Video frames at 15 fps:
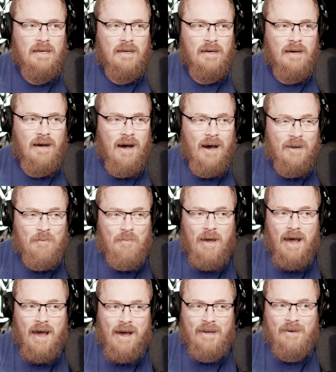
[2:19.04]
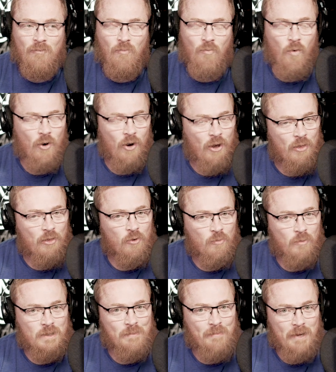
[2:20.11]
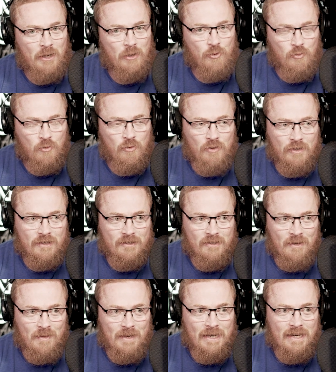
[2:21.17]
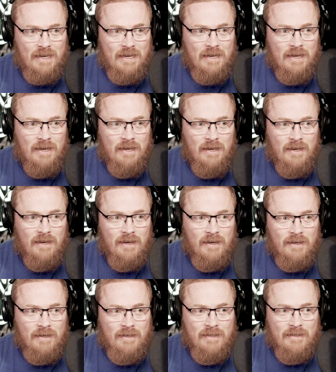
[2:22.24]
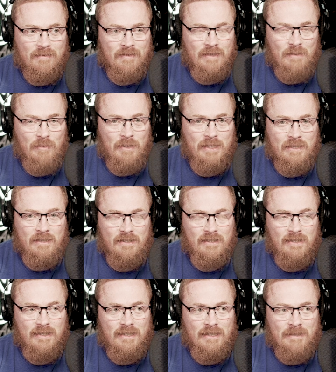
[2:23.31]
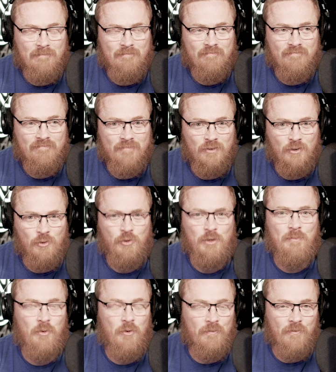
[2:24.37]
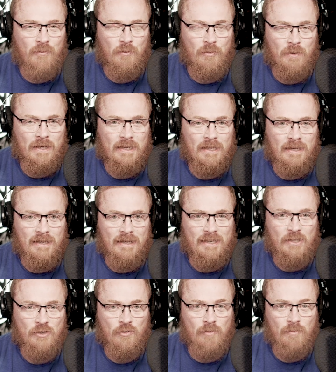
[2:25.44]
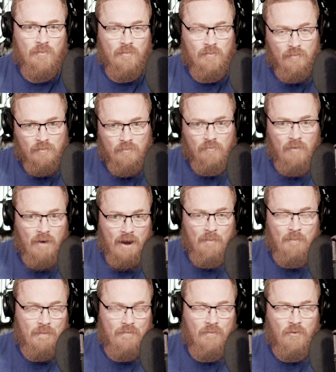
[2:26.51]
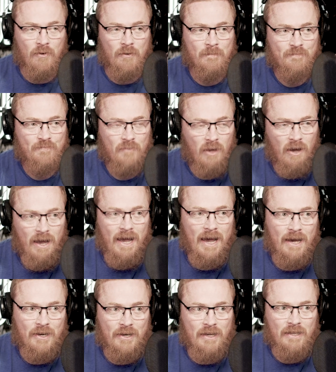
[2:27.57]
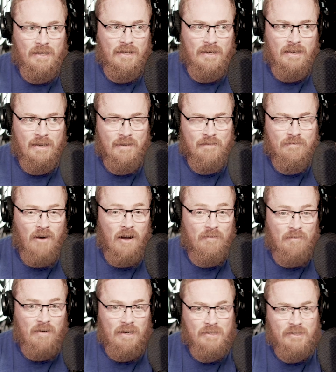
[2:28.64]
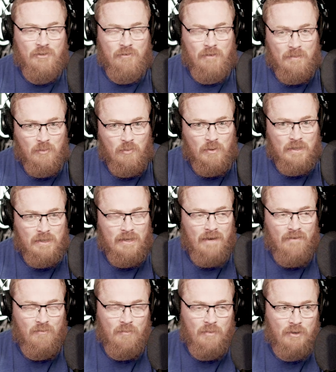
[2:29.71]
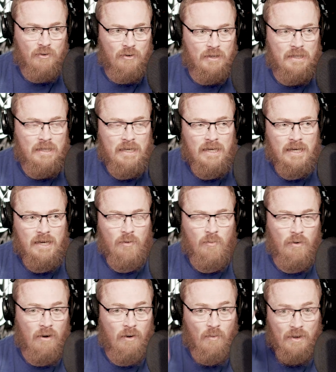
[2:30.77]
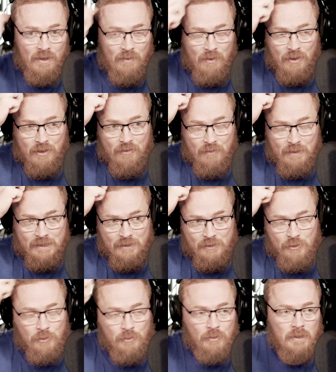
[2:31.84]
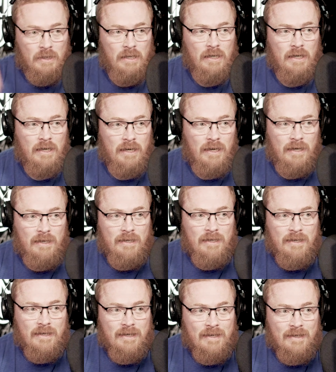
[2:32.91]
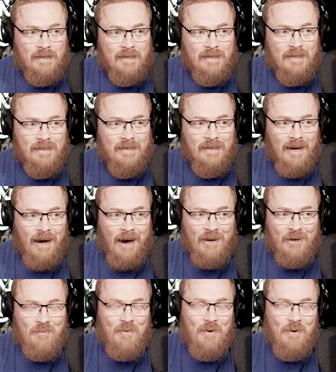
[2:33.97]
Artem had what I thought was a better draw at the time. He uh, he beat um, Jujimufu in his round before. I had the uh, five-round screamer with Evan Burgoyne, where I won that one three to two. Uh, Artem